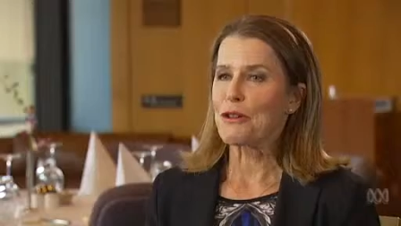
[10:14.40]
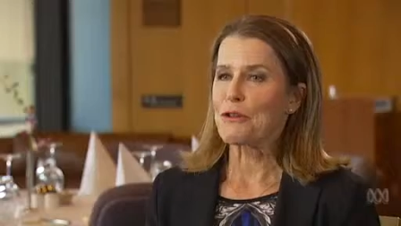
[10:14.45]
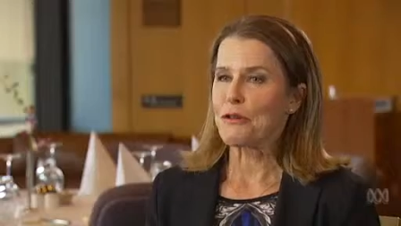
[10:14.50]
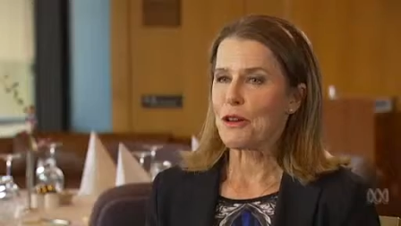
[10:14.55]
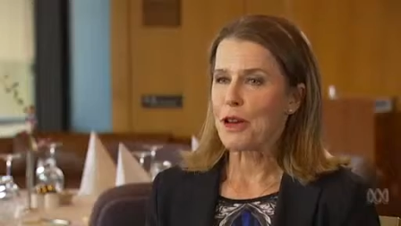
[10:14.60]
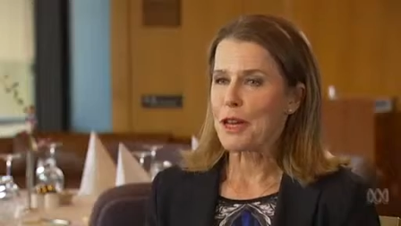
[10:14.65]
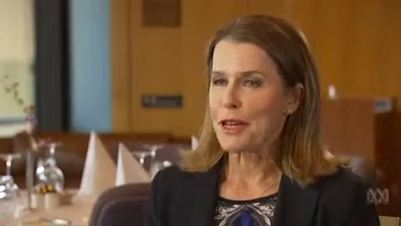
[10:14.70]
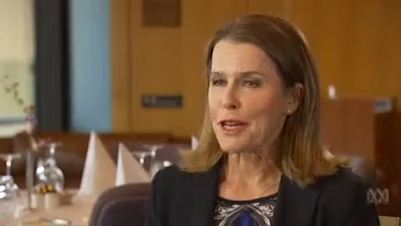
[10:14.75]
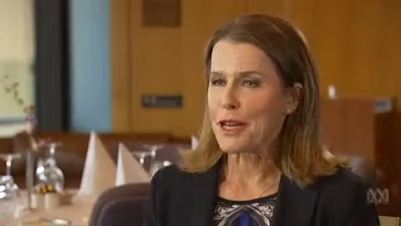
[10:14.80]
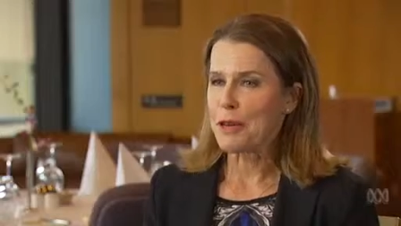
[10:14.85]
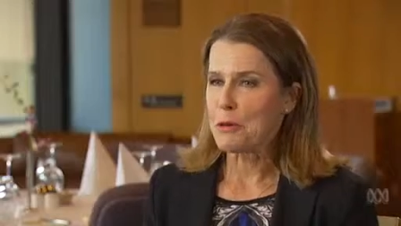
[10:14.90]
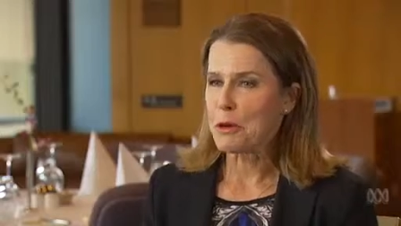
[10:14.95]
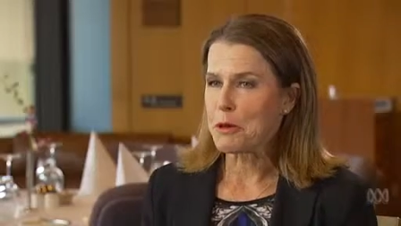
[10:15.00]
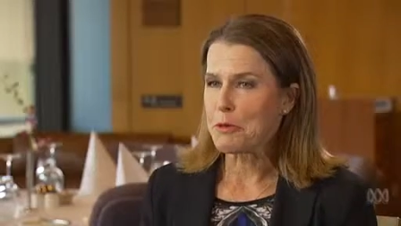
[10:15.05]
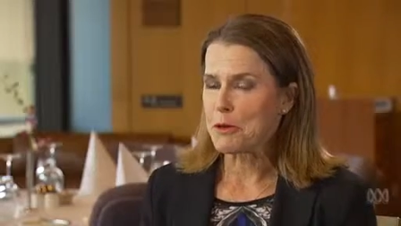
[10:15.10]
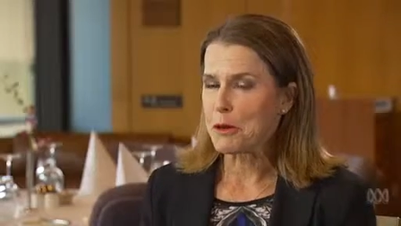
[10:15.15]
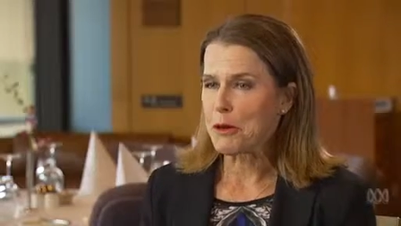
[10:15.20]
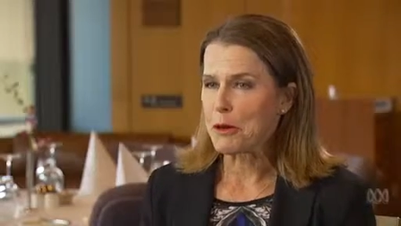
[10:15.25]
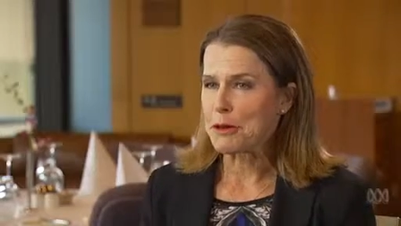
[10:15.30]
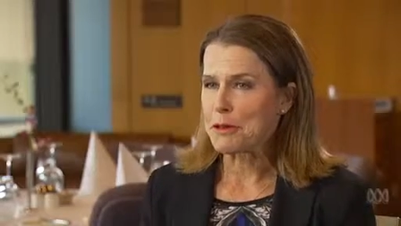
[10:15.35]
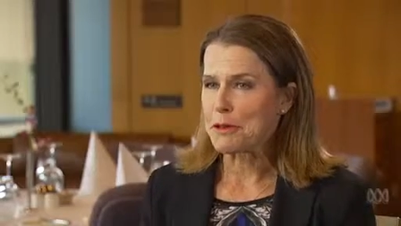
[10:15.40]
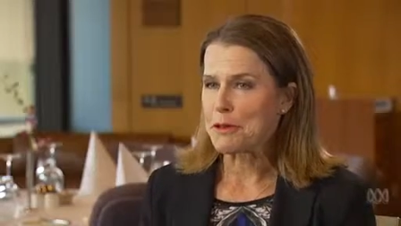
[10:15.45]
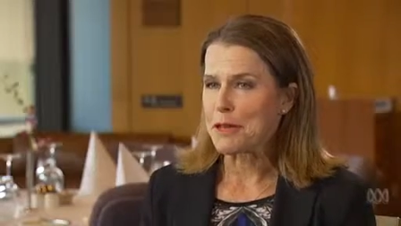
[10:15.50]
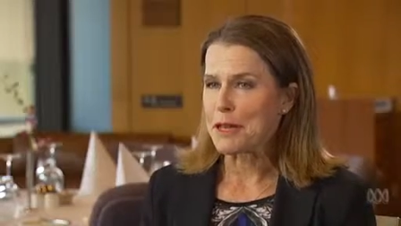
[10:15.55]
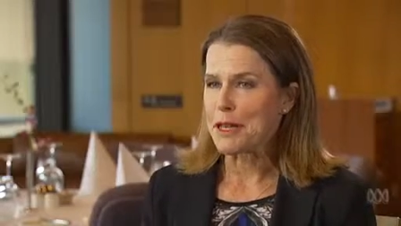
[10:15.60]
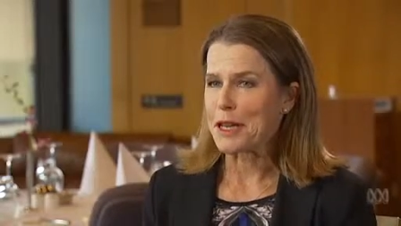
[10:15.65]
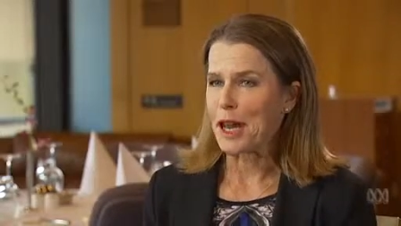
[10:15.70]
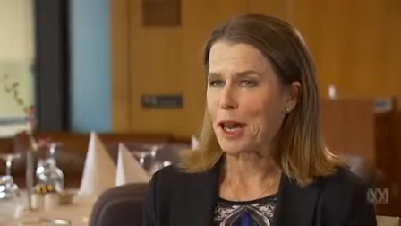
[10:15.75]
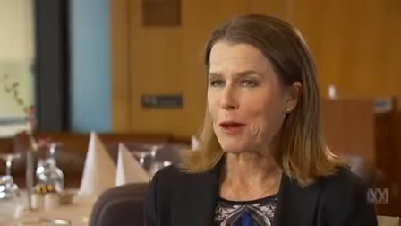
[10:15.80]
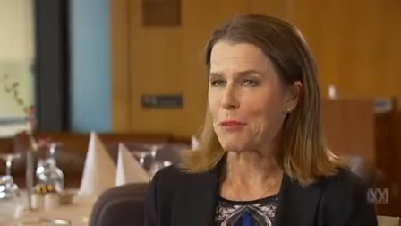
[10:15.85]
Finally, we've got
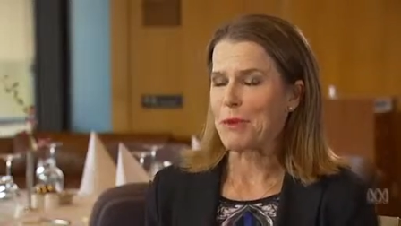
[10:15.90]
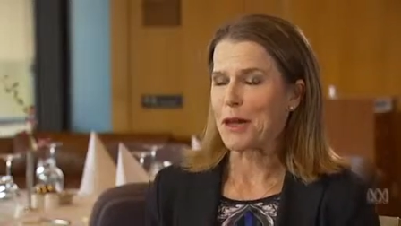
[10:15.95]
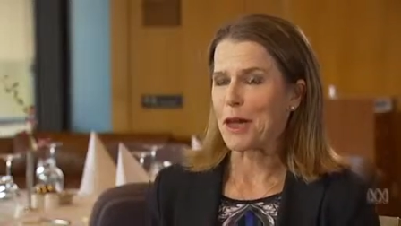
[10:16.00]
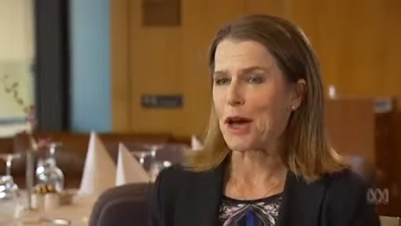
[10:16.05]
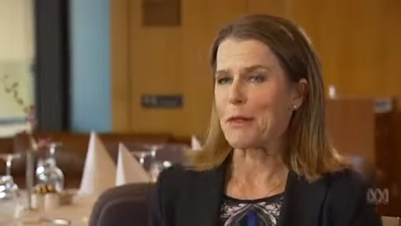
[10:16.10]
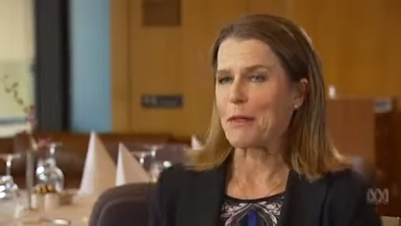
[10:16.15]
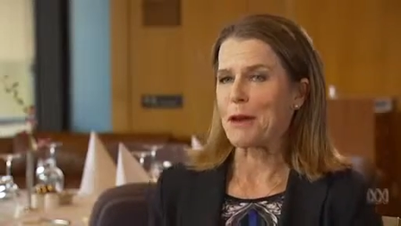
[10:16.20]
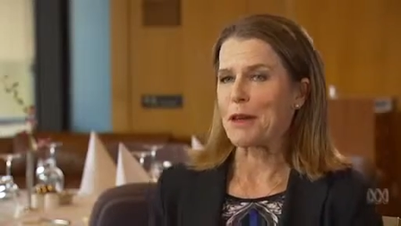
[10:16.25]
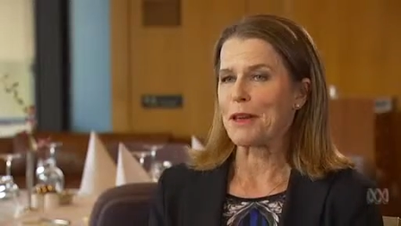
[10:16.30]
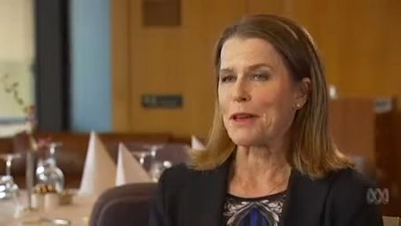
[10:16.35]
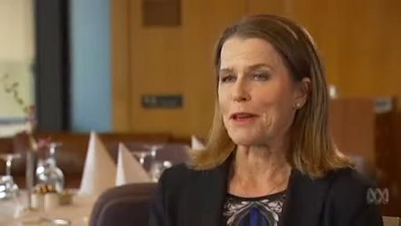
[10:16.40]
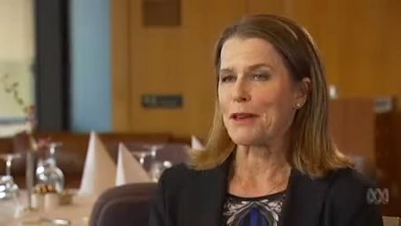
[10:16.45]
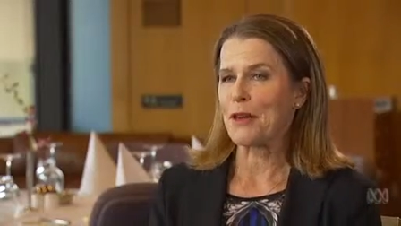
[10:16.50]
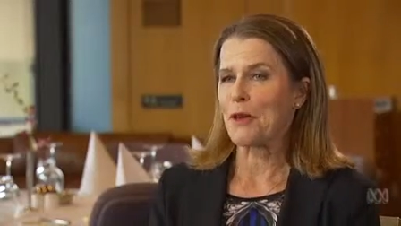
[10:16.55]
the upcoming